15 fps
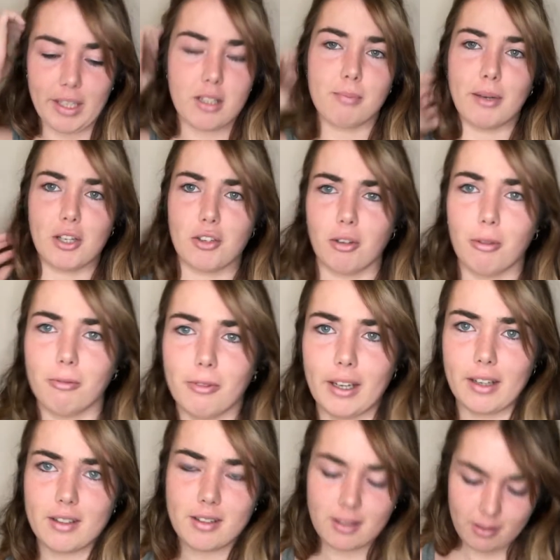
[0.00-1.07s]
special
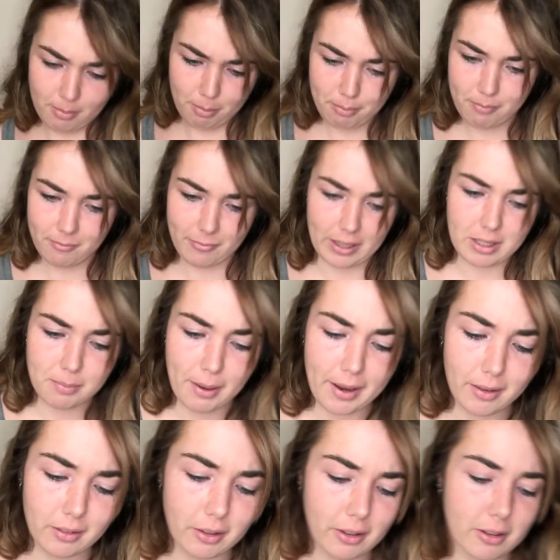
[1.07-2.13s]
effects face
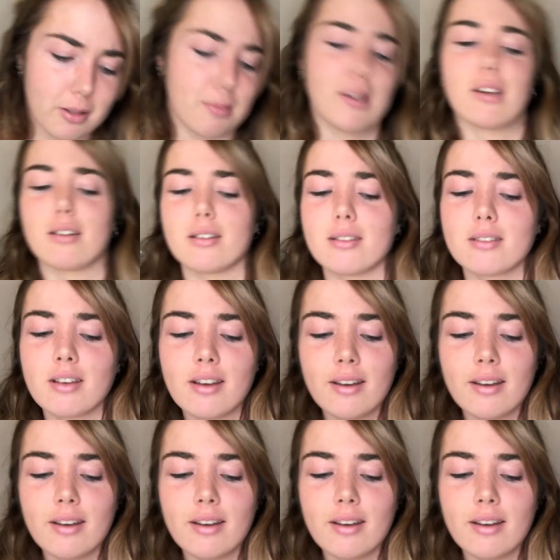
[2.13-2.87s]
paint looks, because